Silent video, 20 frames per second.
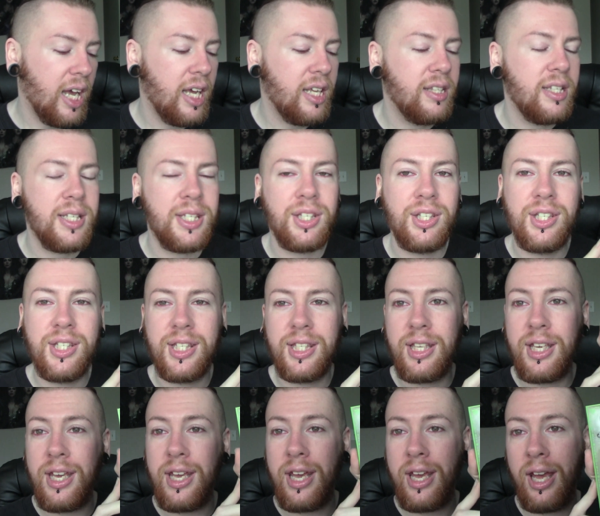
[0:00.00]
and this is
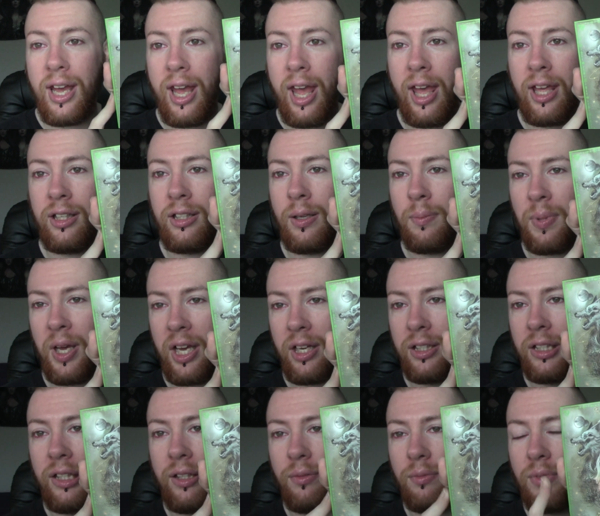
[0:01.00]
the Hella
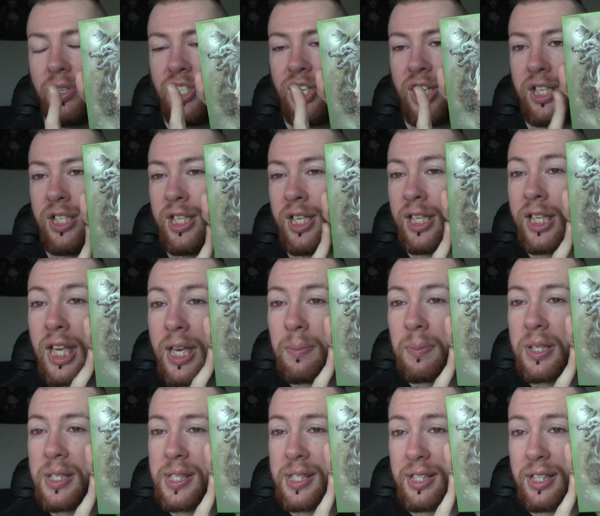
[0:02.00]
palette, which I did keep
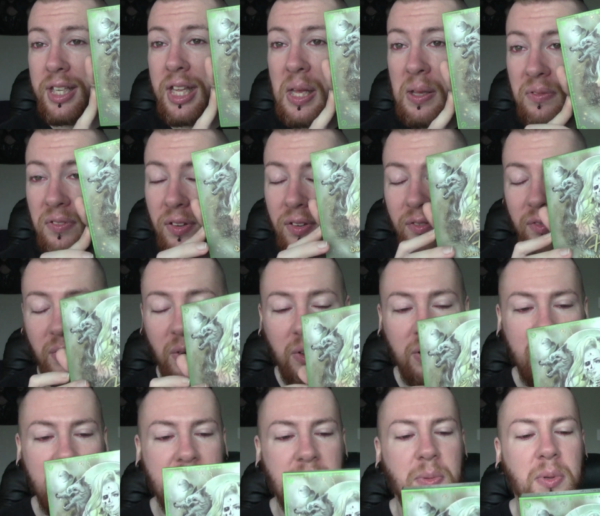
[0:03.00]
the sleeve
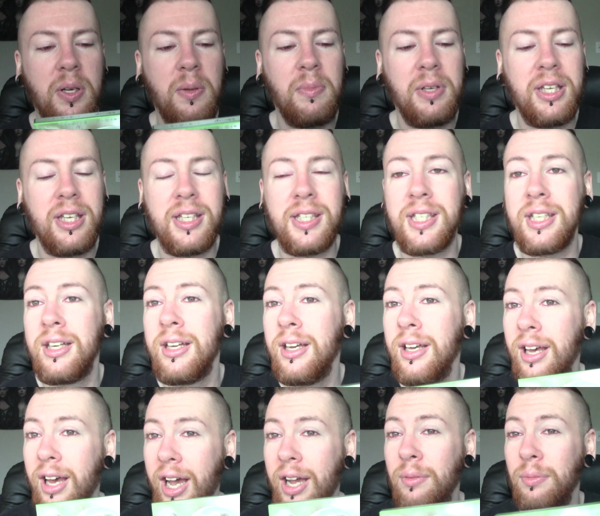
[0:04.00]
for this one because
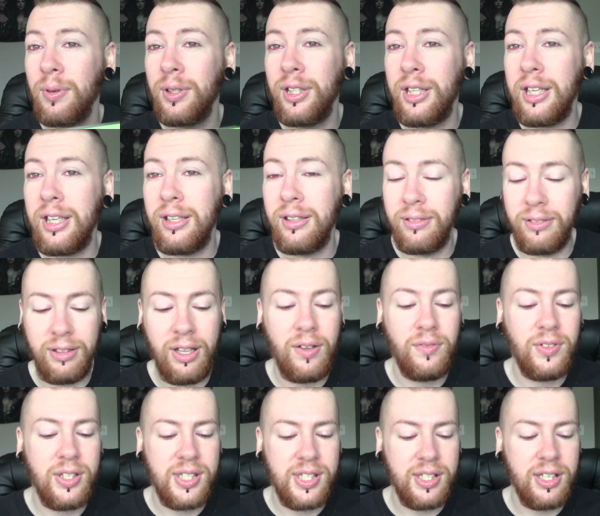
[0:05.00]
I really
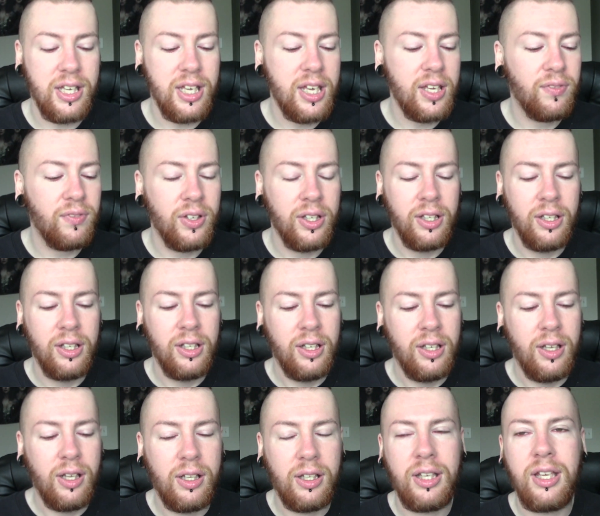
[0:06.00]
love the sleeve,
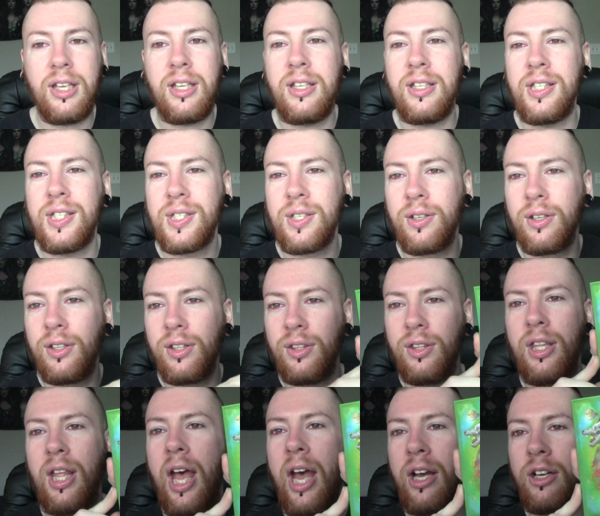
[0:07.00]
because
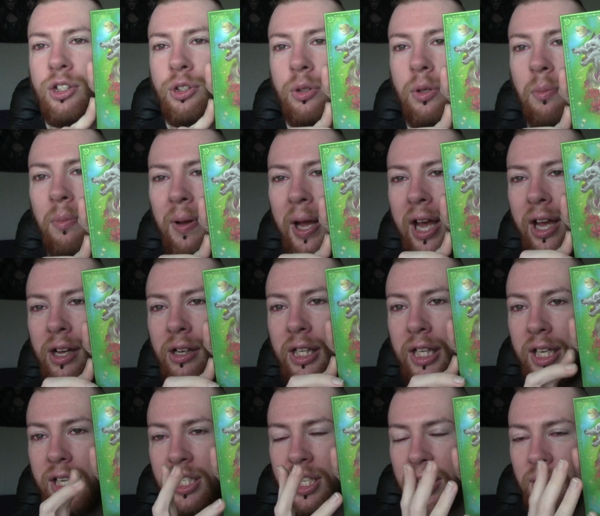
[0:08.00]
the actual
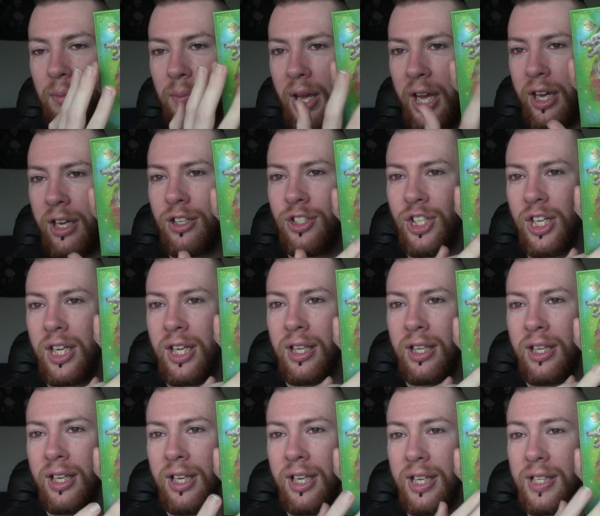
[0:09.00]
palette
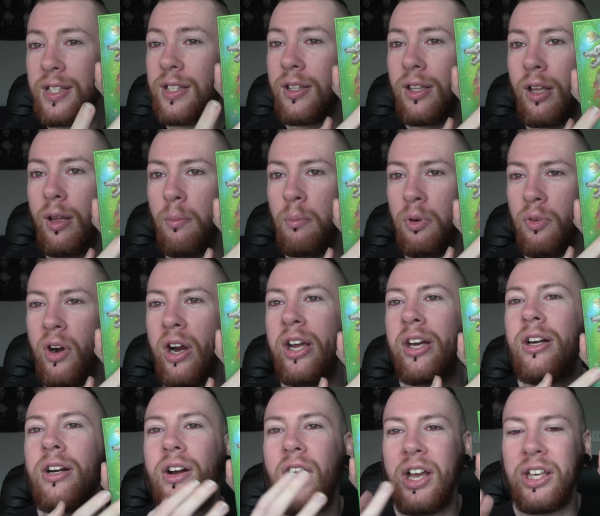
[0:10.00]
packaging is a lot
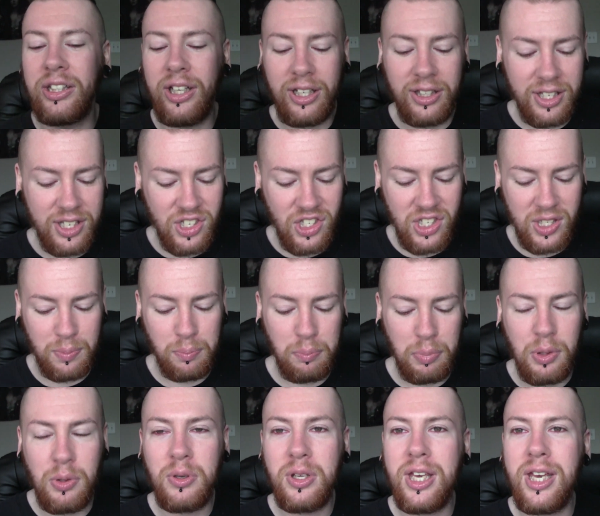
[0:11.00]
brighter. I like the
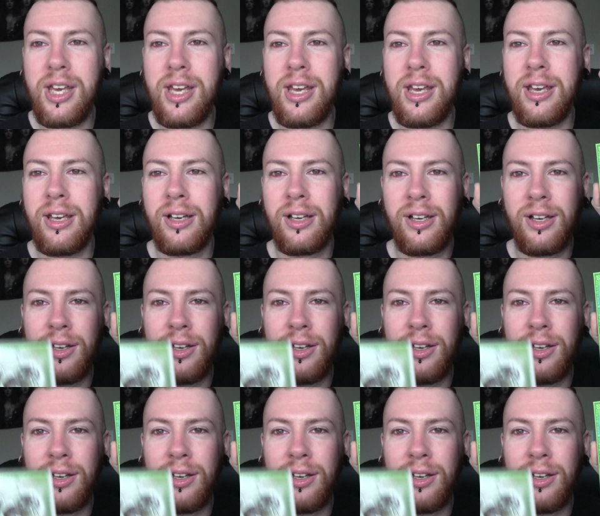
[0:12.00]
spooky